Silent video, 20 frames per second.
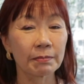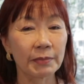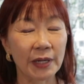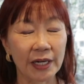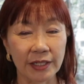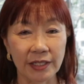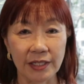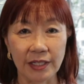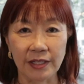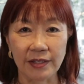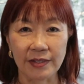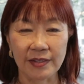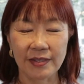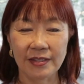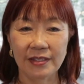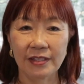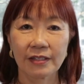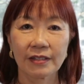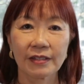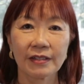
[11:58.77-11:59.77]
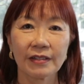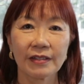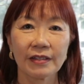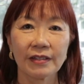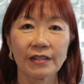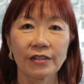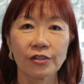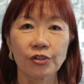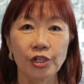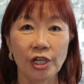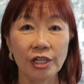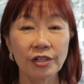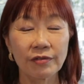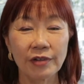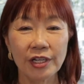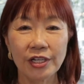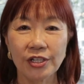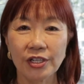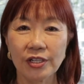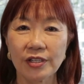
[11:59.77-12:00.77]
pioneers.
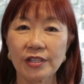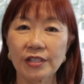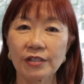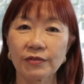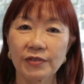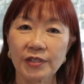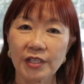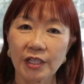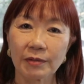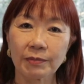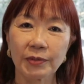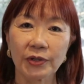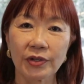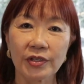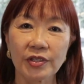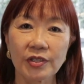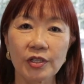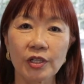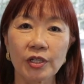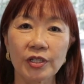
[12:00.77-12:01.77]
Generations of Singaporeans